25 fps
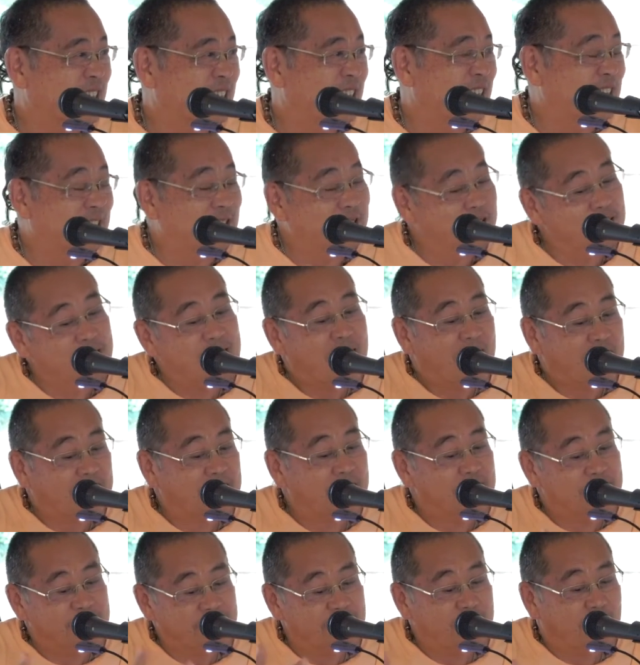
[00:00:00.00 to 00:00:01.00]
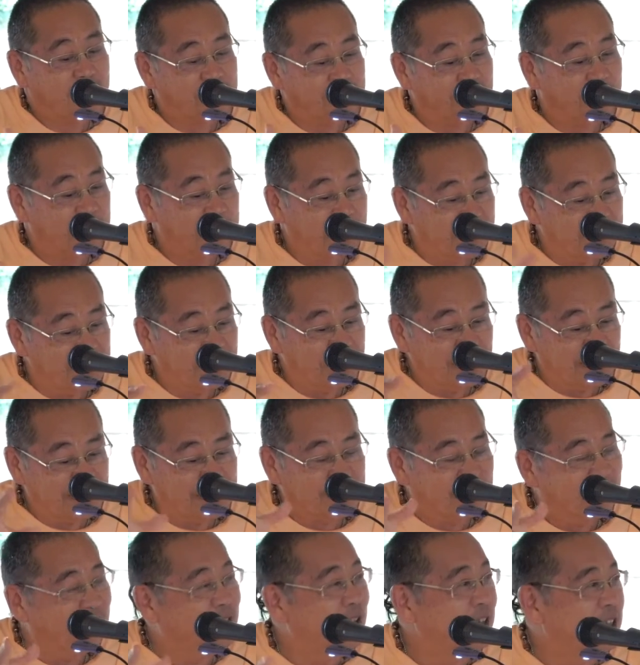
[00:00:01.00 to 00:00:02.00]
He, he's actually suffering, but he
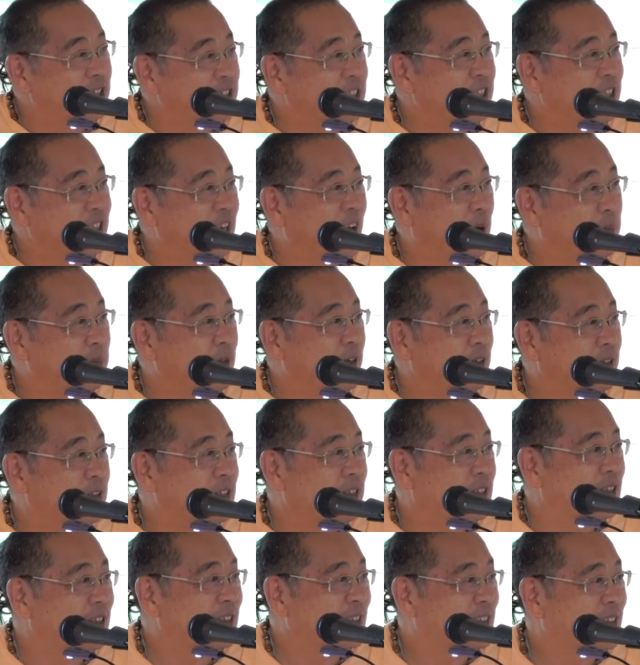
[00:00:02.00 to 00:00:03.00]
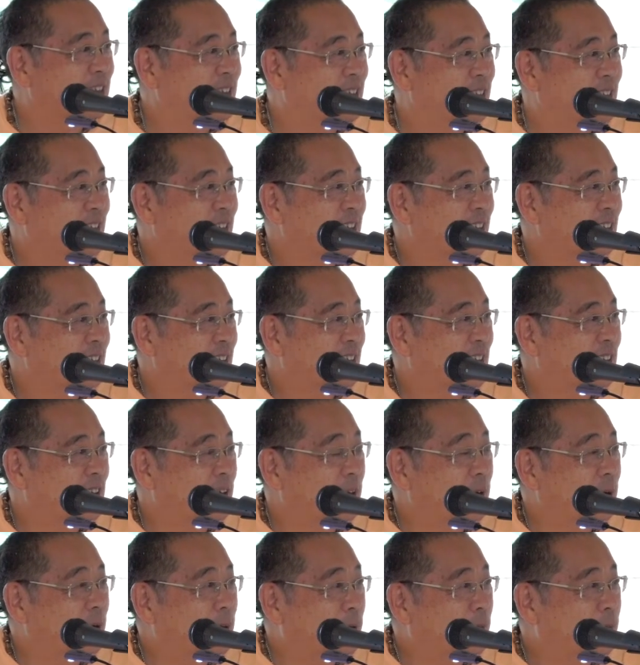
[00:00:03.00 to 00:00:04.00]
thinks, oh, this is happiness.
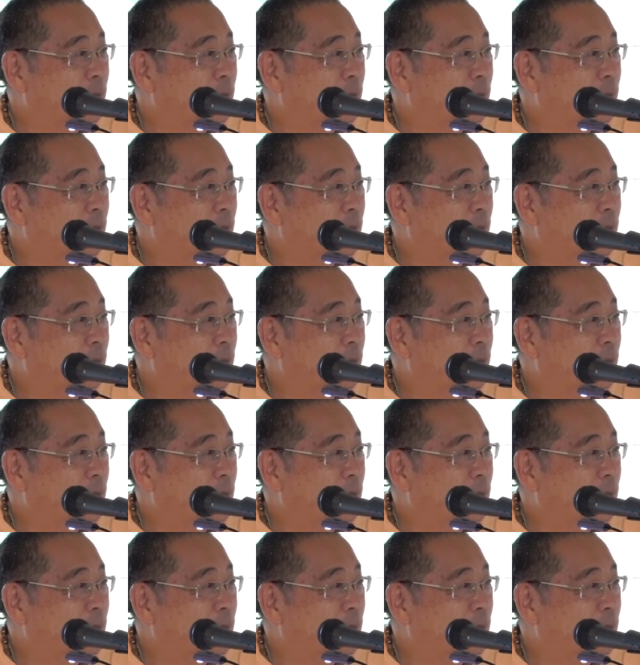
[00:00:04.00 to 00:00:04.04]
Yeah?